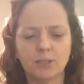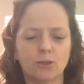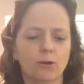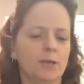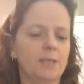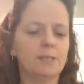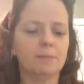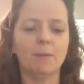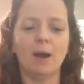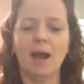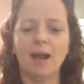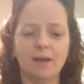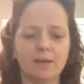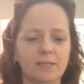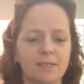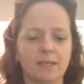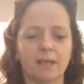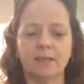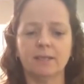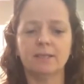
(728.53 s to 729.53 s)
Joyce Meyer
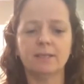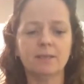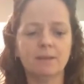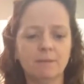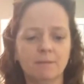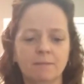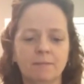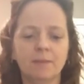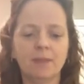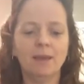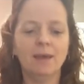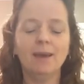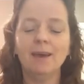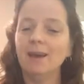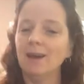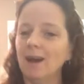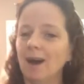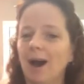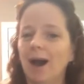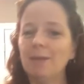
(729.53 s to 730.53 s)
says,
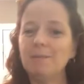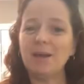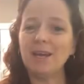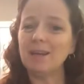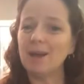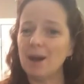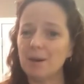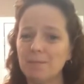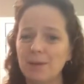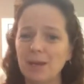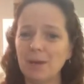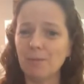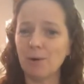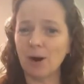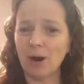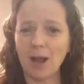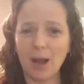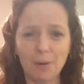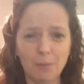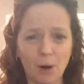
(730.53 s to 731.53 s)
I may not be
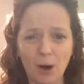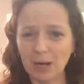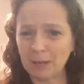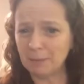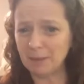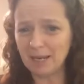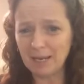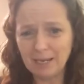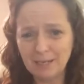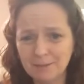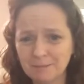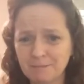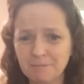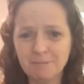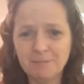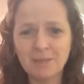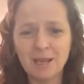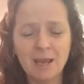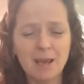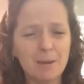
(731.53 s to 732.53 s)
where I want to be,
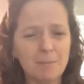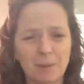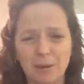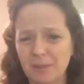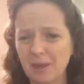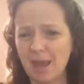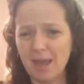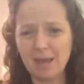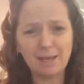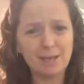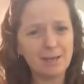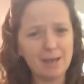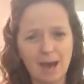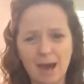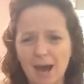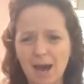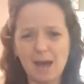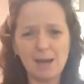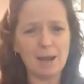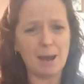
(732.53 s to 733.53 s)
but thank
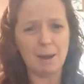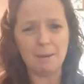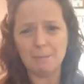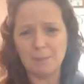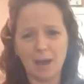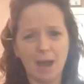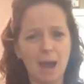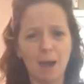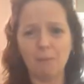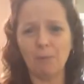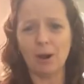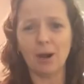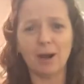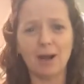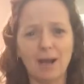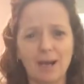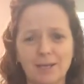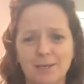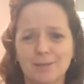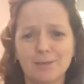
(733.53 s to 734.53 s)
God I'm not where
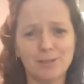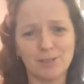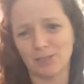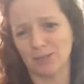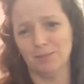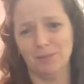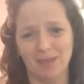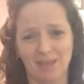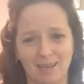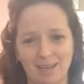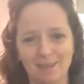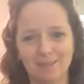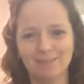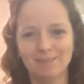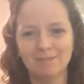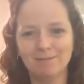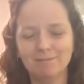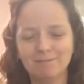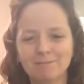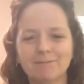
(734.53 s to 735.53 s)
I used to be.
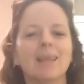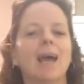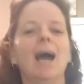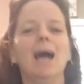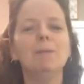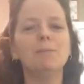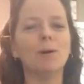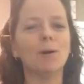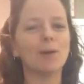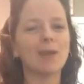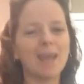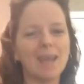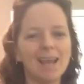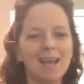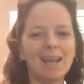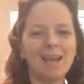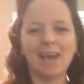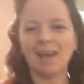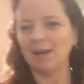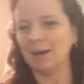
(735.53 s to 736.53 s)
I'm
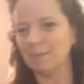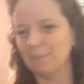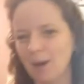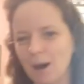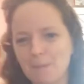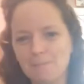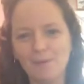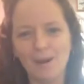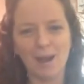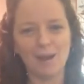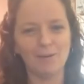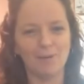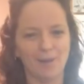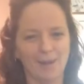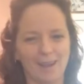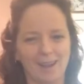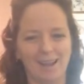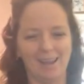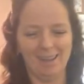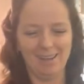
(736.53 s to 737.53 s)
okay and I'm on my
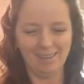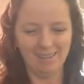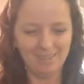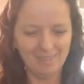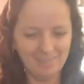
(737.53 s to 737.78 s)
way.